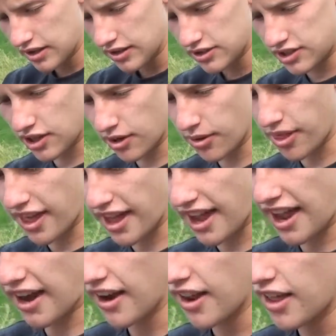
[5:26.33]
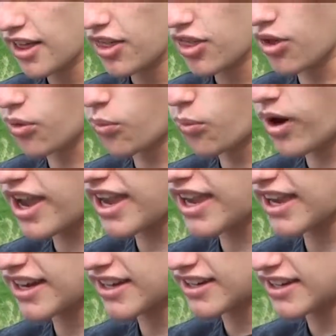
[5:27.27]
so that the
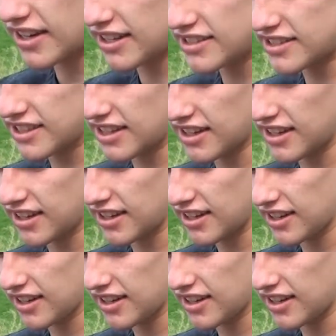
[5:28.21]
weight doesn't,